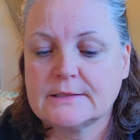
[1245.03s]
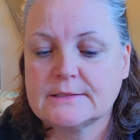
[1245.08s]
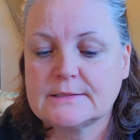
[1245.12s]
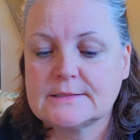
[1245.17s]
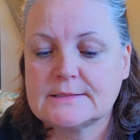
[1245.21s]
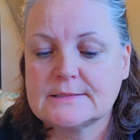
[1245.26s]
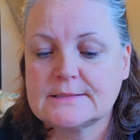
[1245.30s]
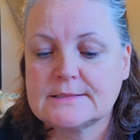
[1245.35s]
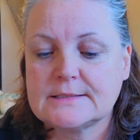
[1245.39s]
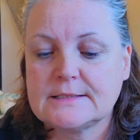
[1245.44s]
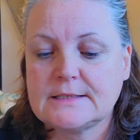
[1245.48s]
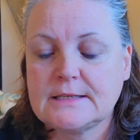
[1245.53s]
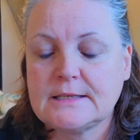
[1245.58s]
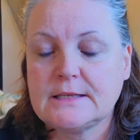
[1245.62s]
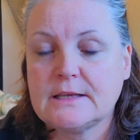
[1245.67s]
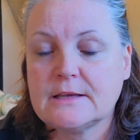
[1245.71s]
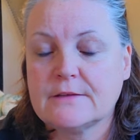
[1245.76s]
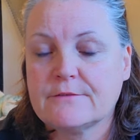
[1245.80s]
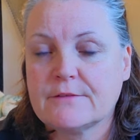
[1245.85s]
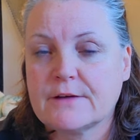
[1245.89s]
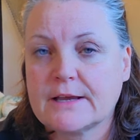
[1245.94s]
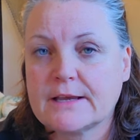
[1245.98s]
to
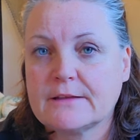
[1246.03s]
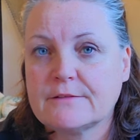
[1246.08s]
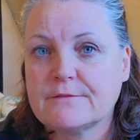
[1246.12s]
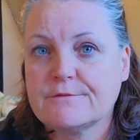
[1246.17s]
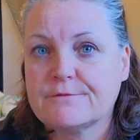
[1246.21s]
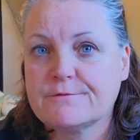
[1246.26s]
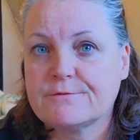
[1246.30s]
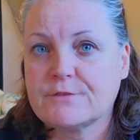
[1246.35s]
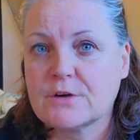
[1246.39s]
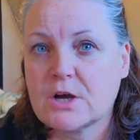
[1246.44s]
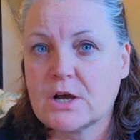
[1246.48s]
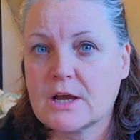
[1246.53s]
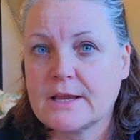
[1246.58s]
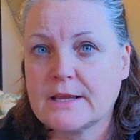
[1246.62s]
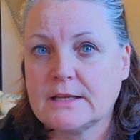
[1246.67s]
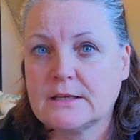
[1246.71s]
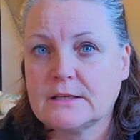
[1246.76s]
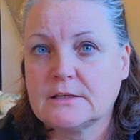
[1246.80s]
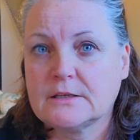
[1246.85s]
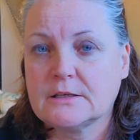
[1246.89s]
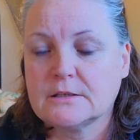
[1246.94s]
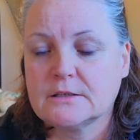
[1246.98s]
see if I can
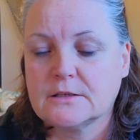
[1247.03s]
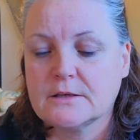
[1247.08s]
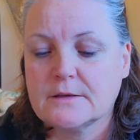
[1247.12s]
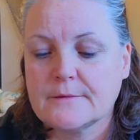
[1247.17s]
find